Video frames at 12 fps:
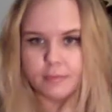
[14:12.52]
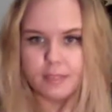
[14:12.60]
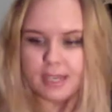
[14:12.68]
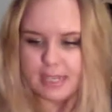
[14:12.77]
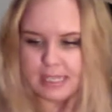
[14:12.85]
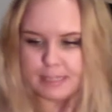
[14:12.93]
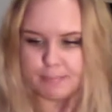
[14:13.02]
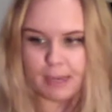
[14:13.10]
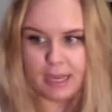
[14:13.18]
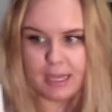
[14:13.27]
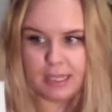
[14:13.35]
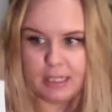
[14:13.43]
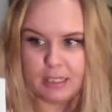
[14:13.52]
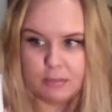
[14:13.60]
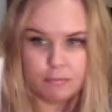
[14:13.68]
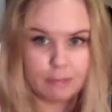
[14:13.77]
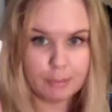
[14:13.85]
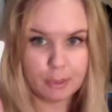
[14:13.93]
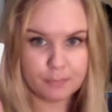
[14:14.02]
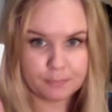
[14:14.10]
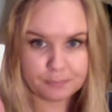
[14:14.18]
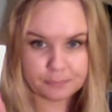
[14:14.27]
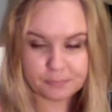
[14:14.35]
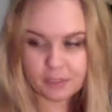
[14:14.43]
is by Rimmel,
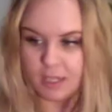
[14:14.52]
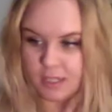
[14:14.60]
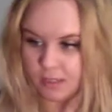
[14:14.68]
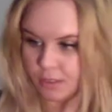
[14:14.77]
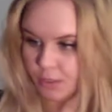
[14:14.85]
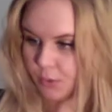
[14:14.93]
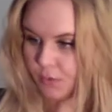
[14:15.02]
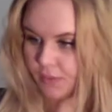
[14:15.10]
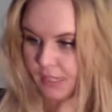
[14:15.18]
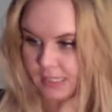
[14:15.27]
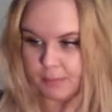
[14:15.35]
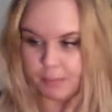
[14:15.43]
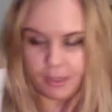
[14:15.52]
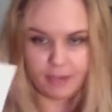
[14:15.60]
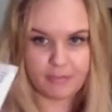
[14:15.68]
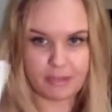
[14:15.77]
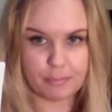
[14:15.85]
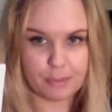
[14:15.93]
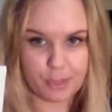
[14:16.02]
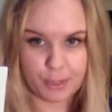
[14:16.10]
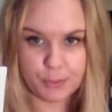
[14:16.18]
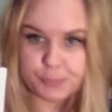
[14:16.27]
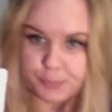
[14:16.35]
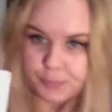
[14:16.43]
and it's called Fast and Perfect Pro.
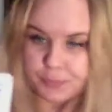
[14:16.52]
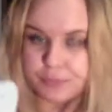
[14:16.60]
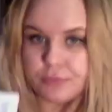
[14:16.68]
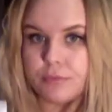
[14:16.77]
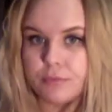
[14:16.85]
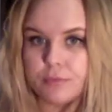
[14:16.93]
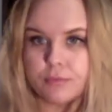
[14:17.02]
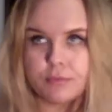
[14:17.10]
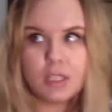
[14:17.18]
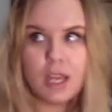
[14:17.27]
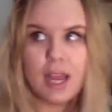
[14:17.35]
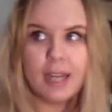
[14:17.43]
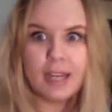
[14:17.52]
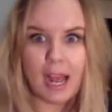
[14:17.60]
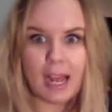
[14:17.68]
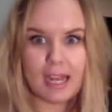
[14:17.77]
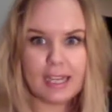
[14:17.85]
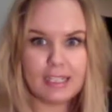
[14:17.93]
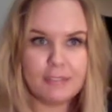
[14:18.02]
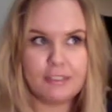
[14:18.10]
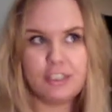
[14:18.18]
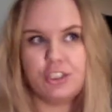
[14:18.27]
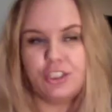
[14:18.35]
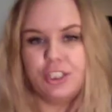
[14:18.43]
And I
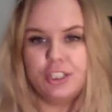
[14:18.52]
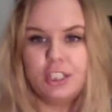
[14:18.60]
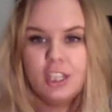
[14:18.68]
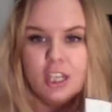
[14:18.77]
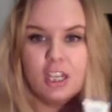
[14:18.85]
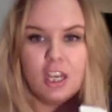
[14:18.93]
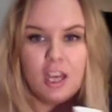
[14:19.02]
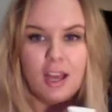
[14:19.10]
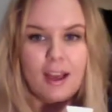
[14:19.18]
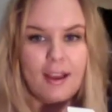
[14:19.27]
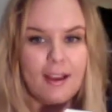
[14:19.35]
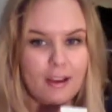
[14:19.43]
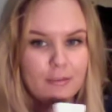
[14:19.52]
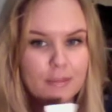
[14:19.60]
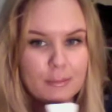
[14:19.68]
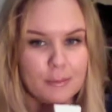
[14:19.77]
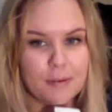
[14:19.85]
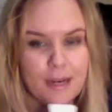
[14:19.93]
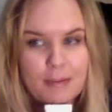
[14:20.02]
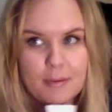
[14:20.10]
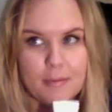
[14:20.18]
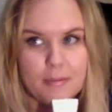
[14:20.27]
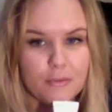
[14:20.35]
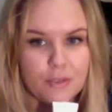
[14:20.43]
featured a Rimmel primer
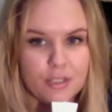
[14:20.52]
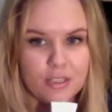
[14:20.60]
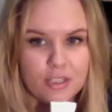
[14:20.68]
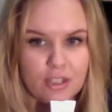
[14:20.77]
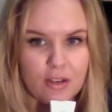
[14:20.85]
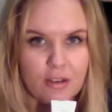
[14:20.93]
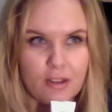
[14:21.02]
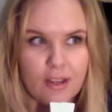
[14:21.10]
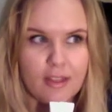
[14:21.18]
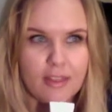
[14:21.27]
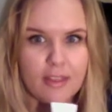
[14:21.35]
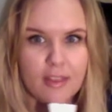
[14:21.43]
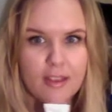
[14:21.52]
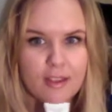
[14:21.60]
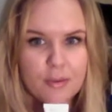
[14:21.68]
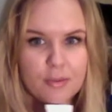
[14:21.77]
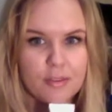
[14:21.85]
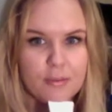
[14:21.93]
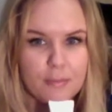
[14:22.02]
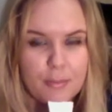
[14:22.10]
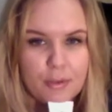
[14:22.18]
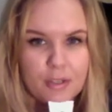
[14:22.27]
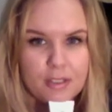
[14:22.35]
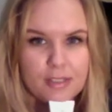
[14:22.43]
before on this channel. I think it was in my
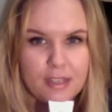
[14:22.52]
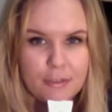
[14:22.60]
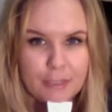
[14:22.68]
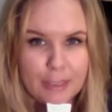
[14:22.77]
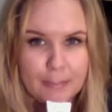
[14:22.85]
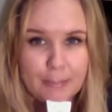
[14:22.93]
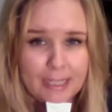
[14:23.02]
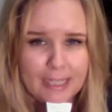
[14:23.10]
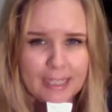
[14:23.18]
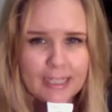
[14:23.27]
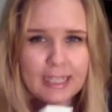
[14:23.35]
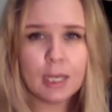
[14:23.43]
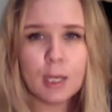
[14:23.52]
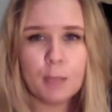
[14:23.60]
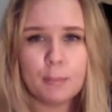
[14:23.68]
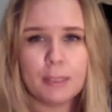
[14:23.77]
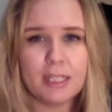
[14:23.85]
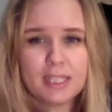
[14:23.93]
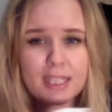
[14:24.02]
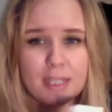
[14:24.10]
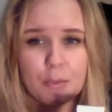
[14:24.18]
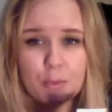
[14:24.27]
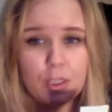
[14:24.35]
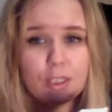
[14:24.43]
products I regret buying, because
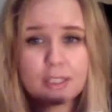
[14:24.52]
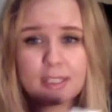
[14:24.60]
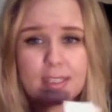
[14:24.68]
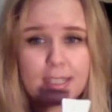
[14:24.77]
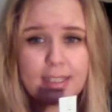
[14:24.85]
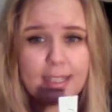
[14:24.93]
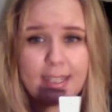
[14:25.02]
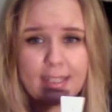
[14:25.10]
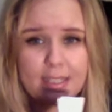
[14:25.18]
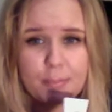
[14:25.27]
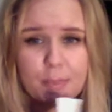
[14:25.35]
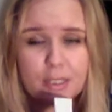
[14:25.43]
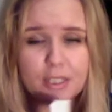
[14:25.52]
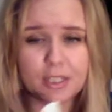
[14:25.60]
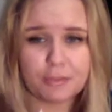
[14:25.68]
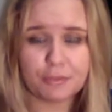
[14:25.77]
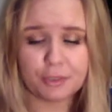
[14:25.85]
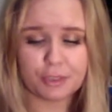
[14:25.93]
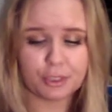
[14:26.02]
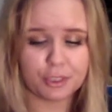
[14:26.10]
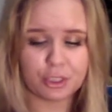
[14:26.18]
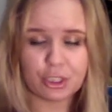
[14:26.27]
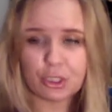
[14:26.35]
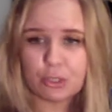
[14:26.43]
it looks exactly like this but in a different
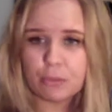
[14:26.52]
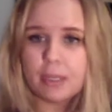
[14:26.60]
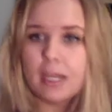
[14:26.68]
coloured tube,